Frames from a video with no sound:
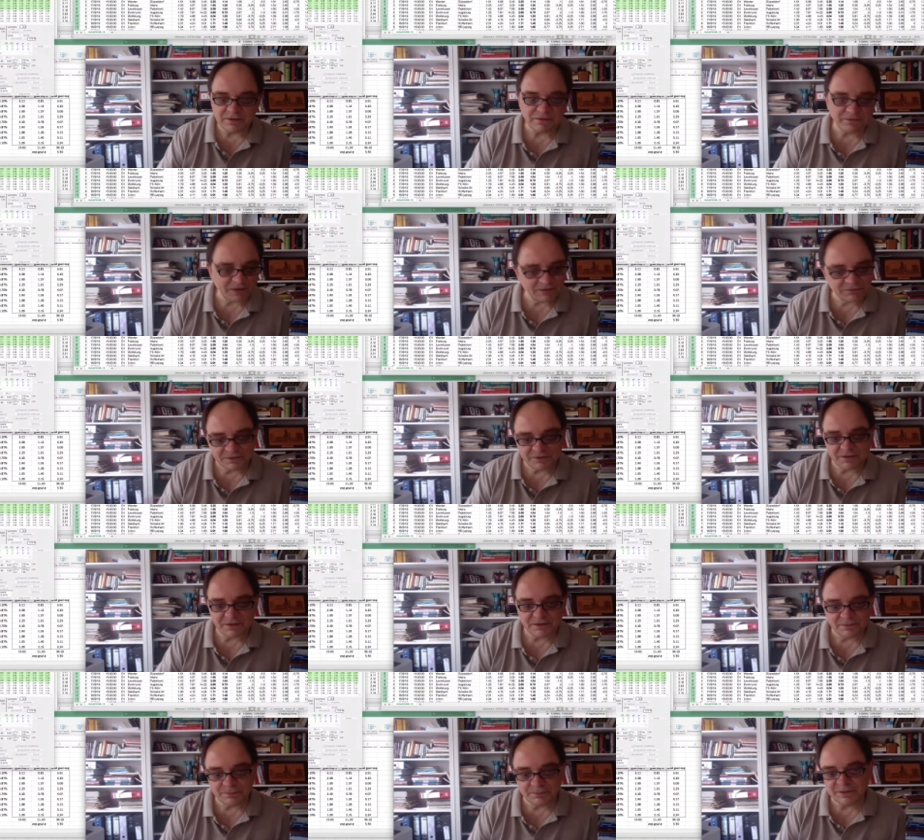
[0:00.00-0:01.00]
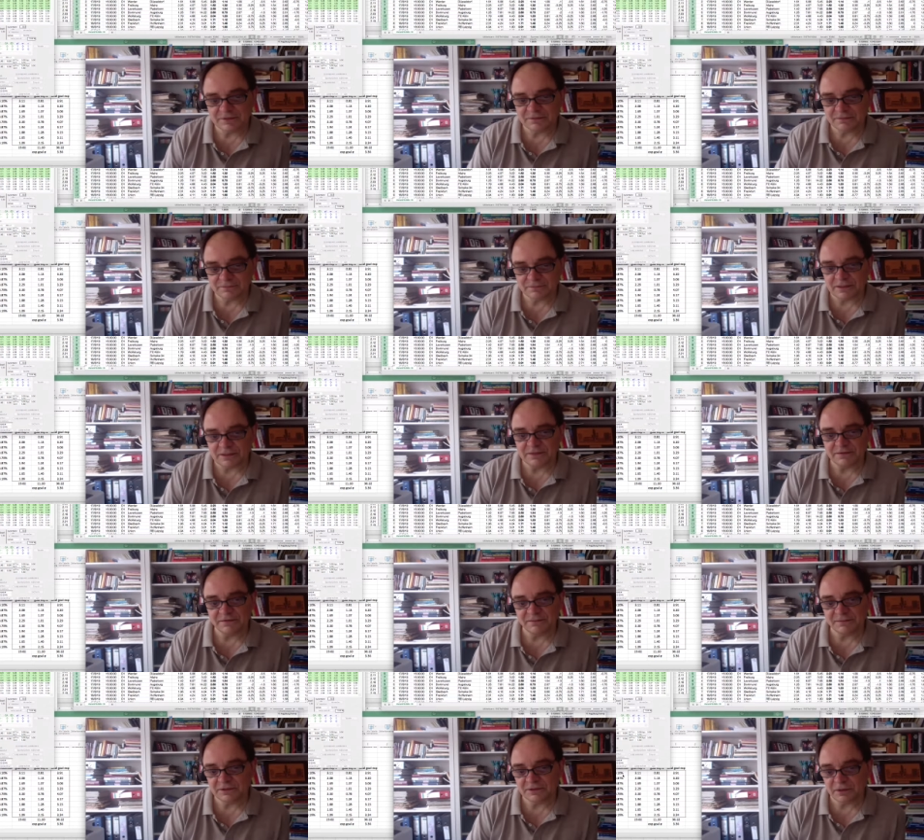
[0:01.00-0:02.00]
Everything is a
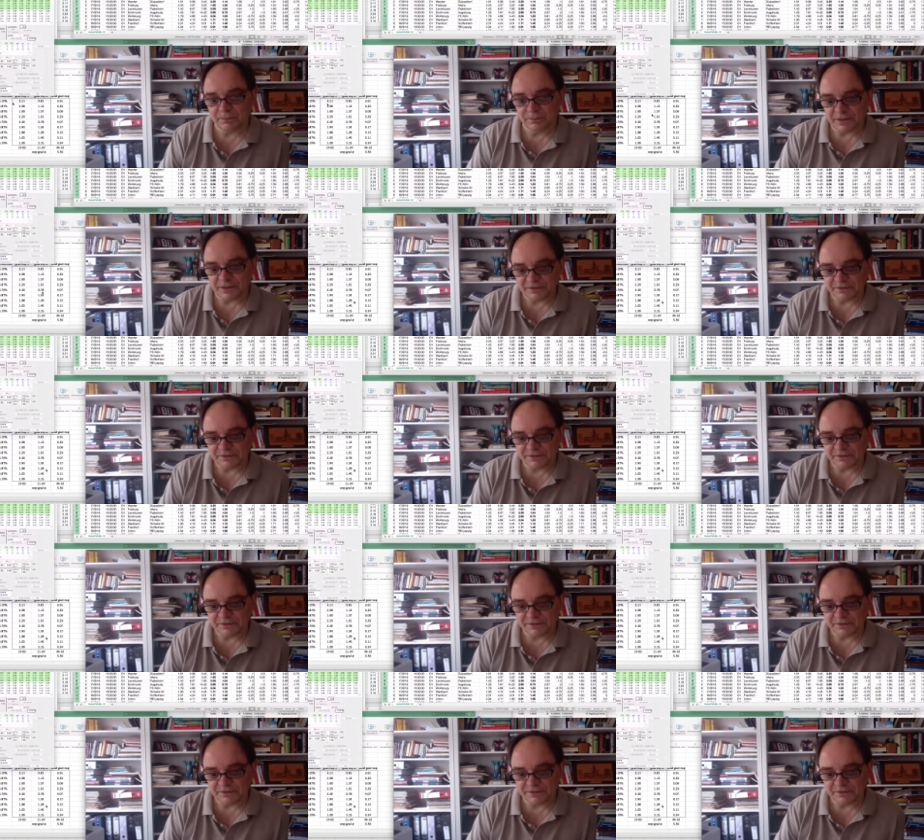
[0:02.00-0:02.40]
bit complex.